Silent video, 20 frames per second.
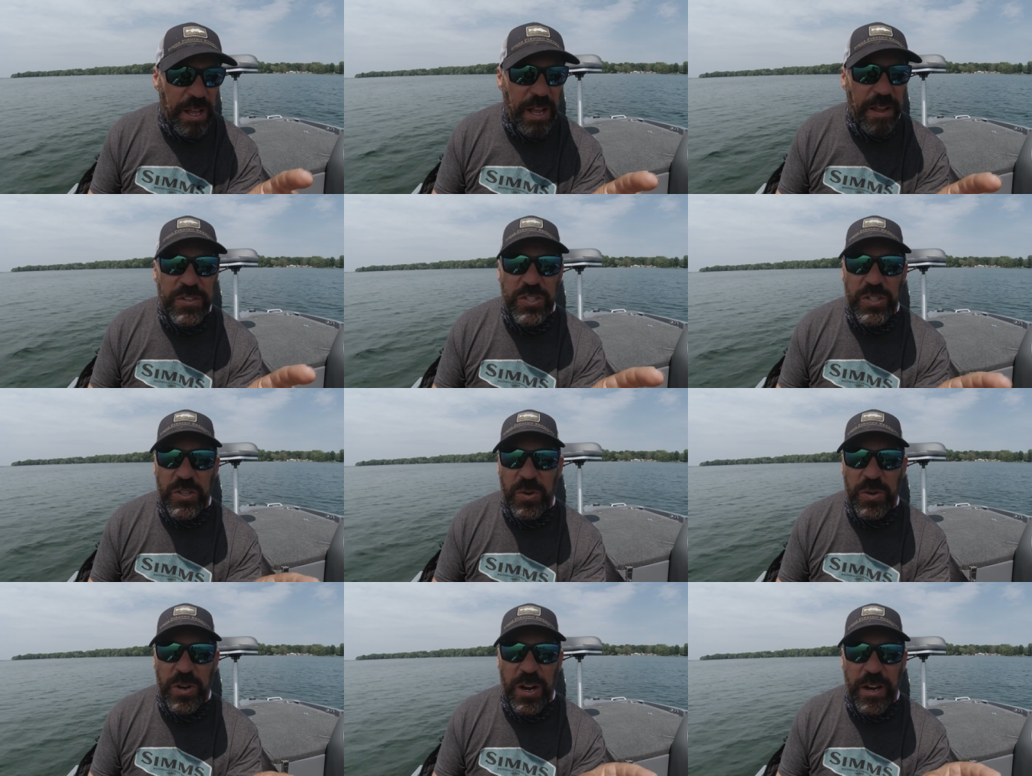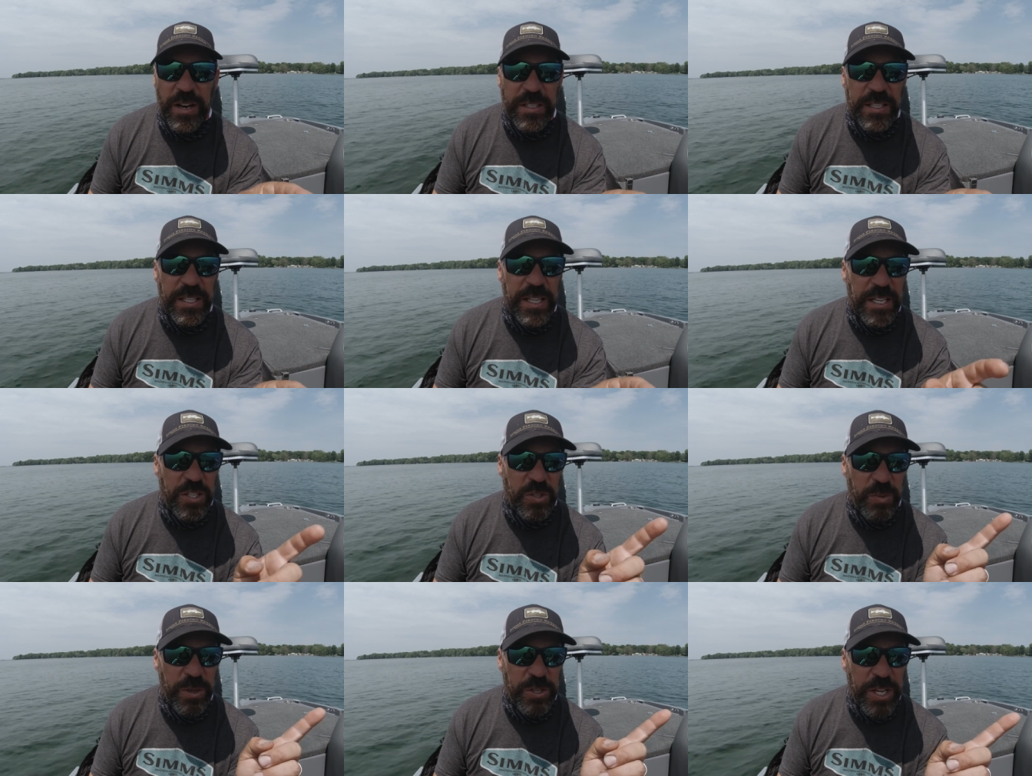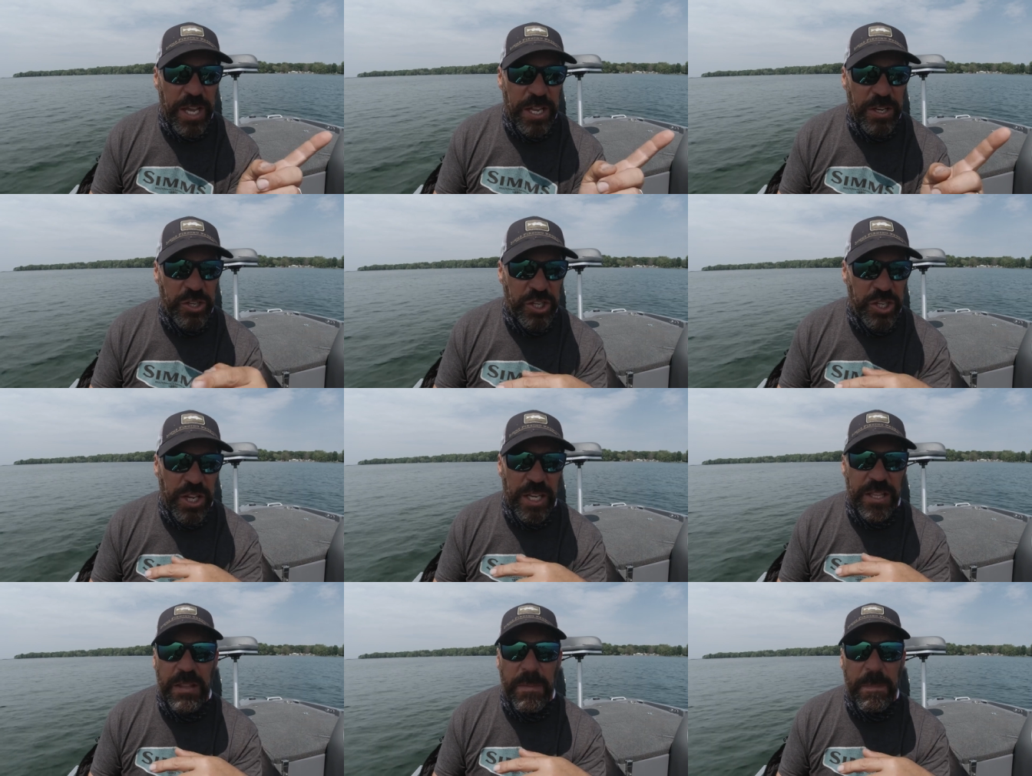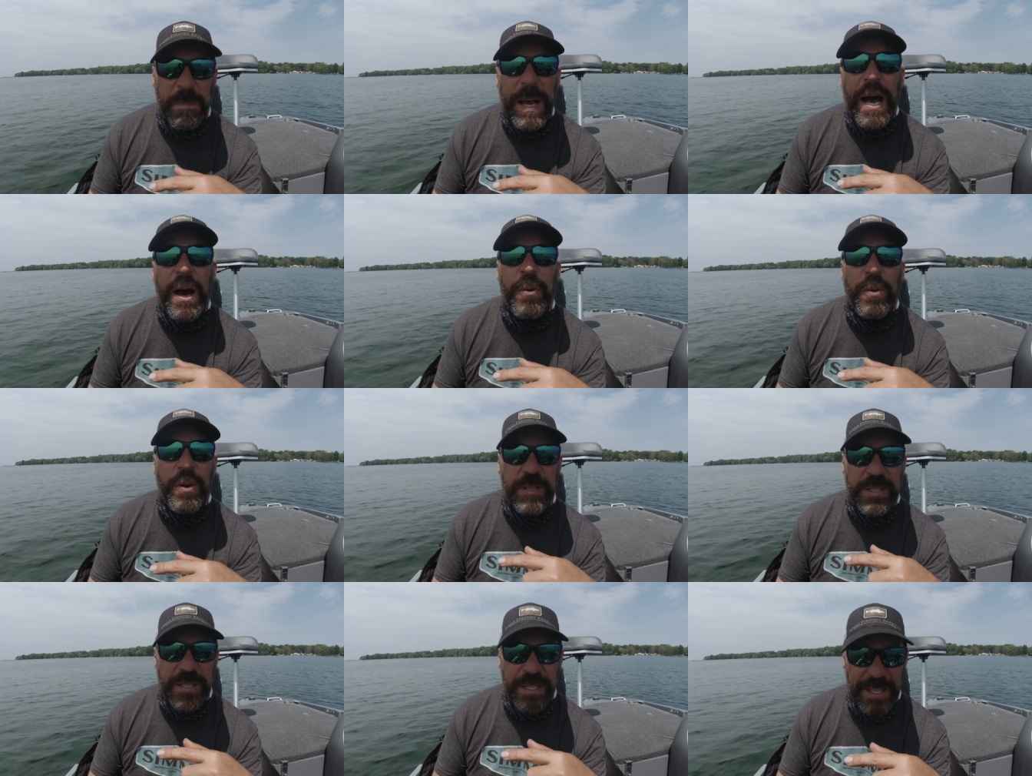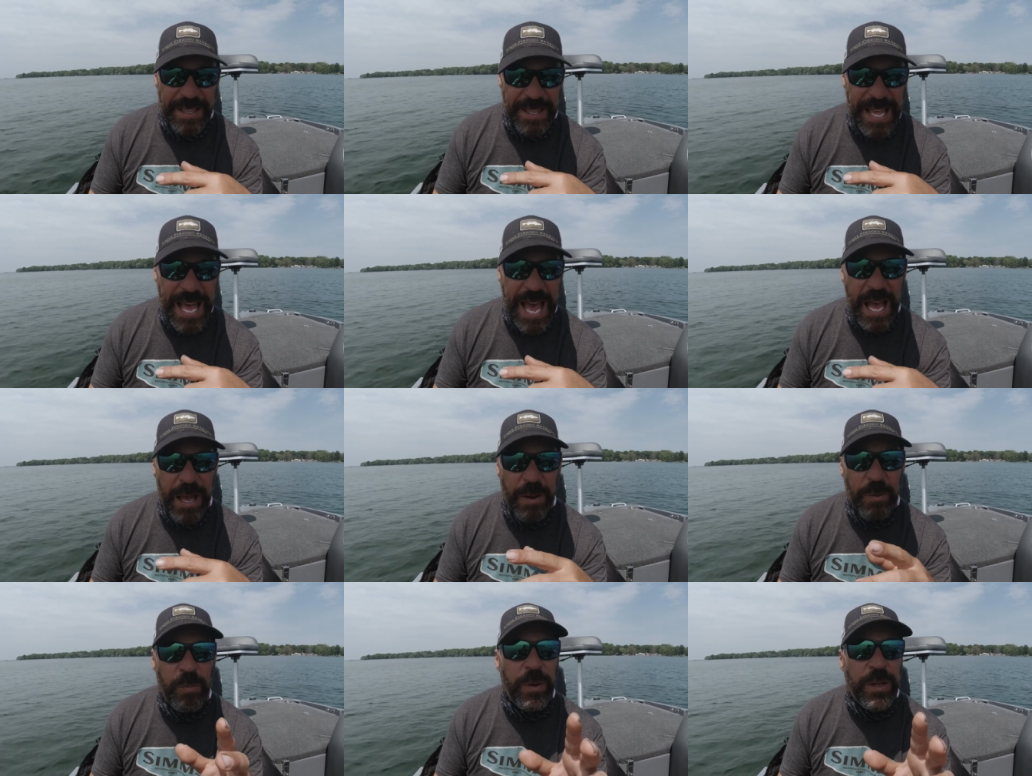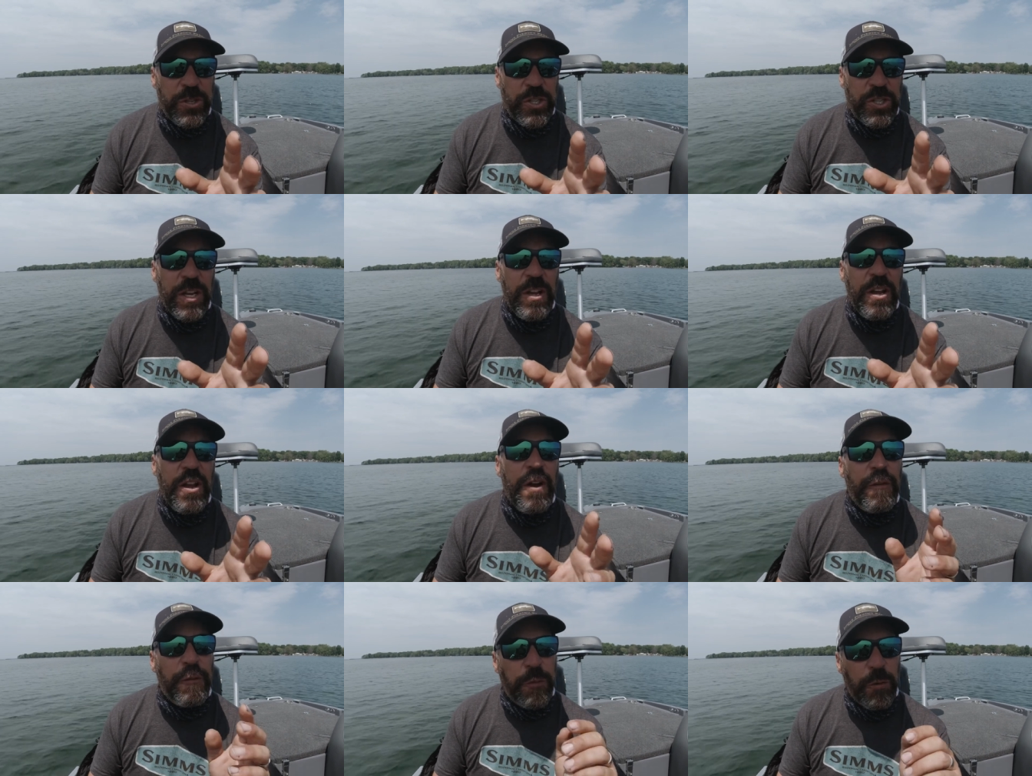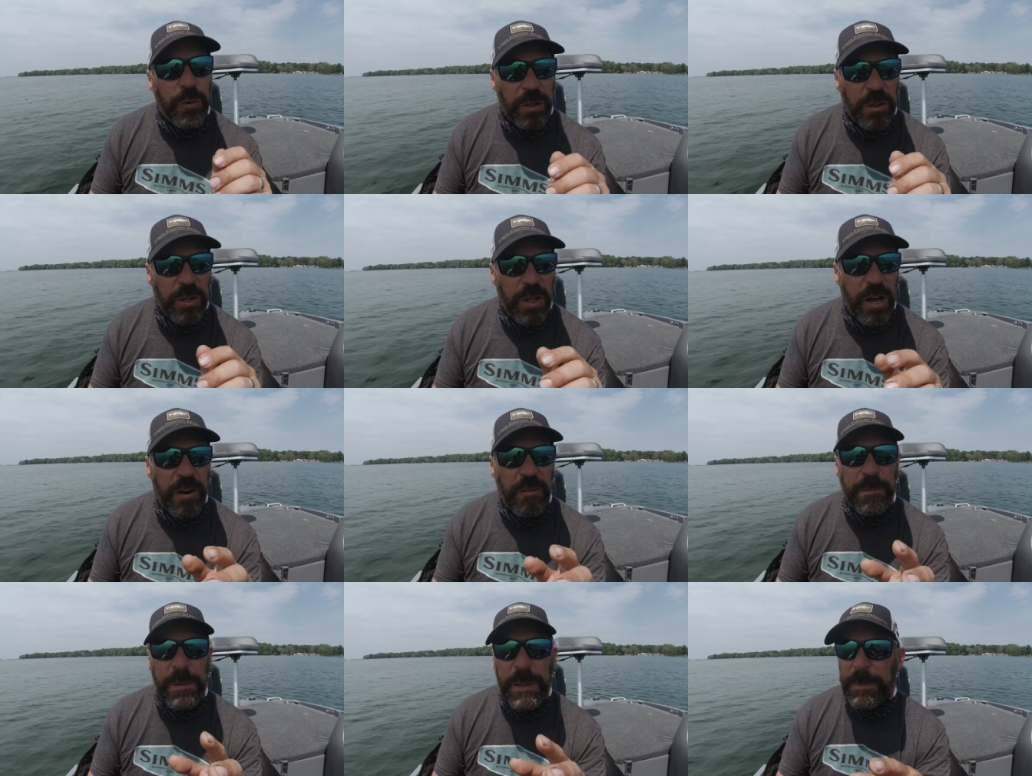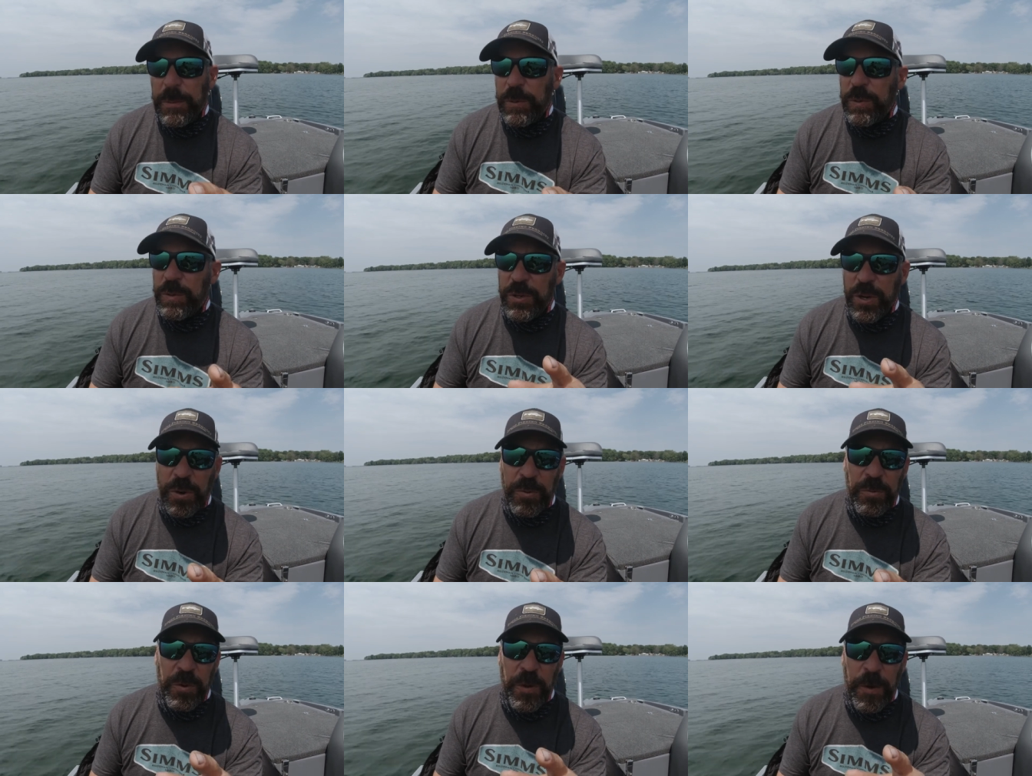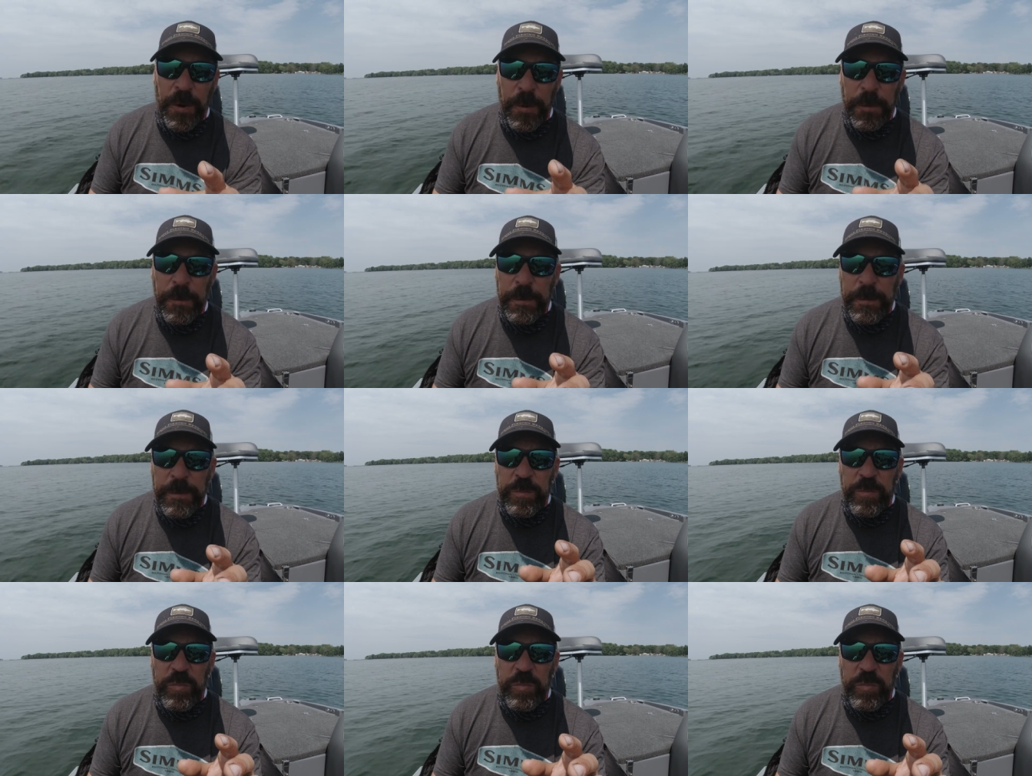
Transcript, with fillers: live sonar into that switch and shut the power to that, which for a lot of people who don't know,